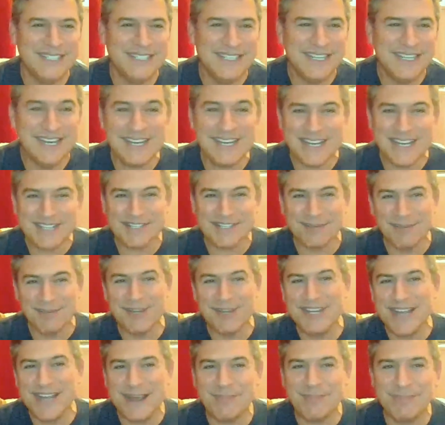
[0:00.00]
in any case, I've
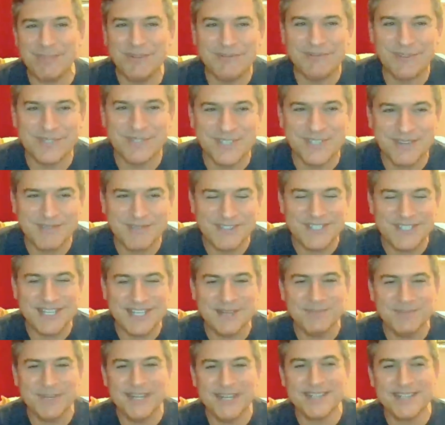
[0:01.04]
been yapping for
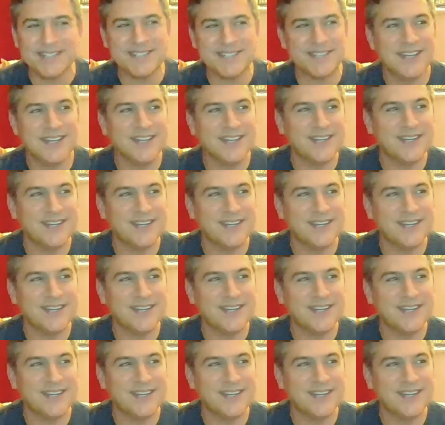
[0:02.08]
17 minutes.